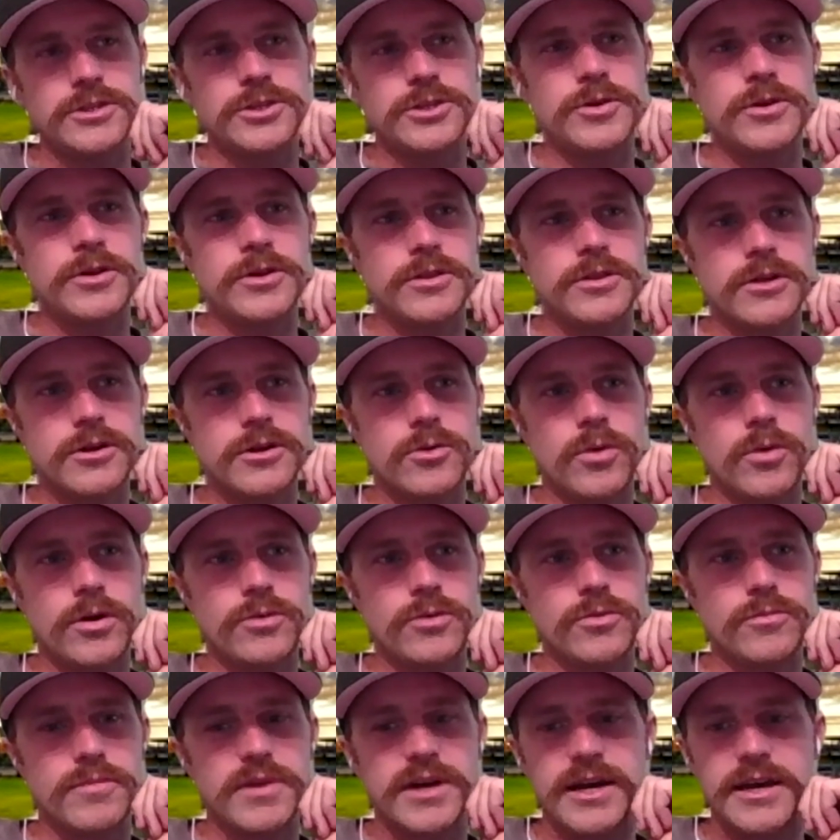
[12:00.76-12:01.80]
hear the
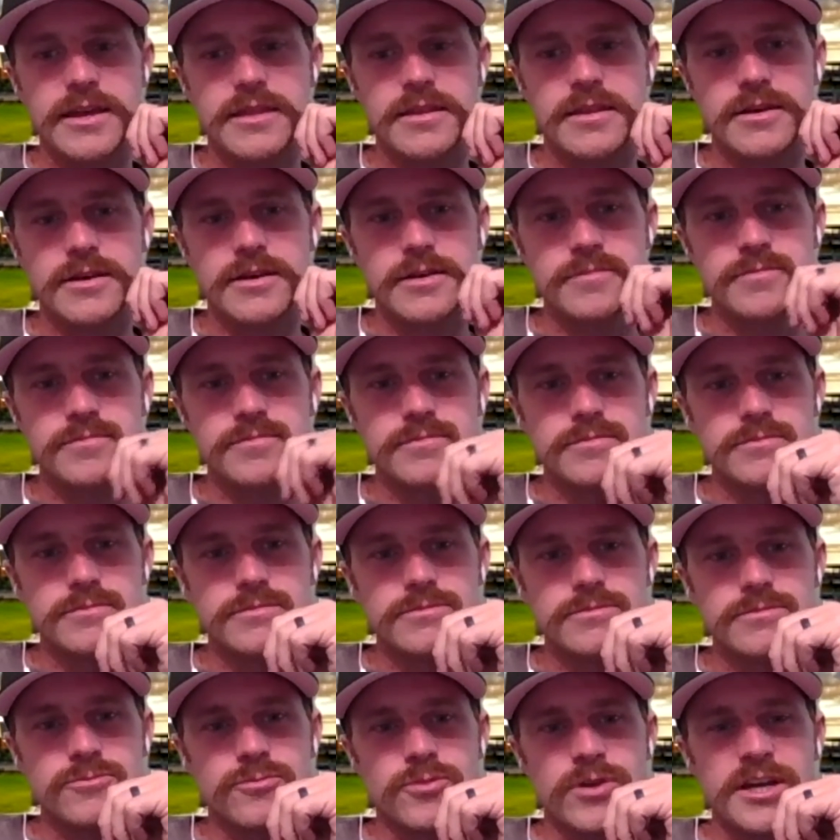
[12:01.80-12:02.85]
quote by the
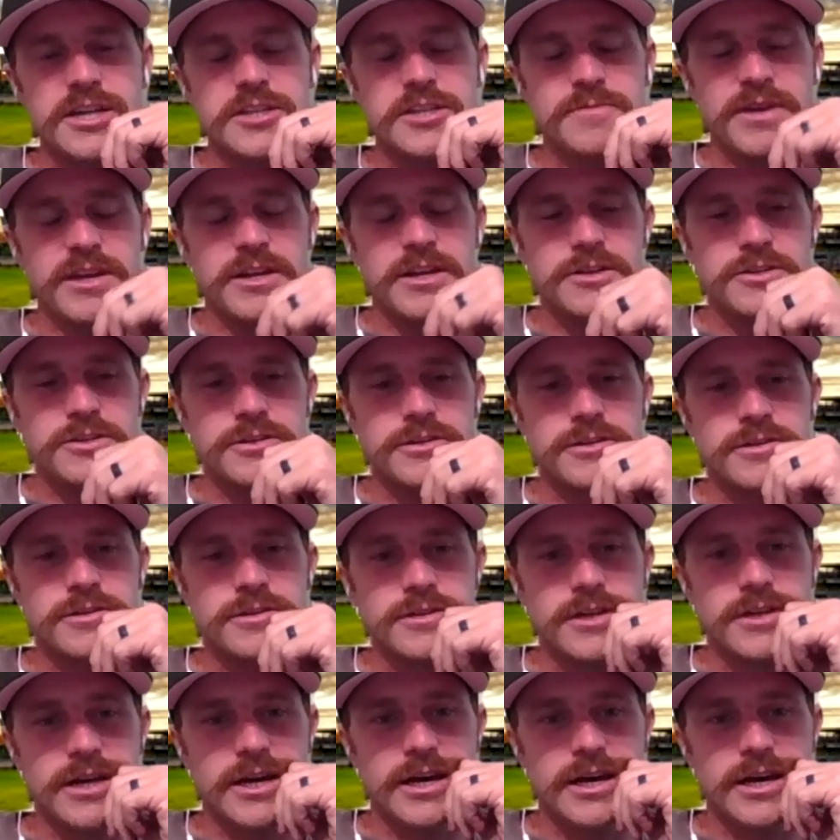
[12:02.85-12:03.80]
Rays manager,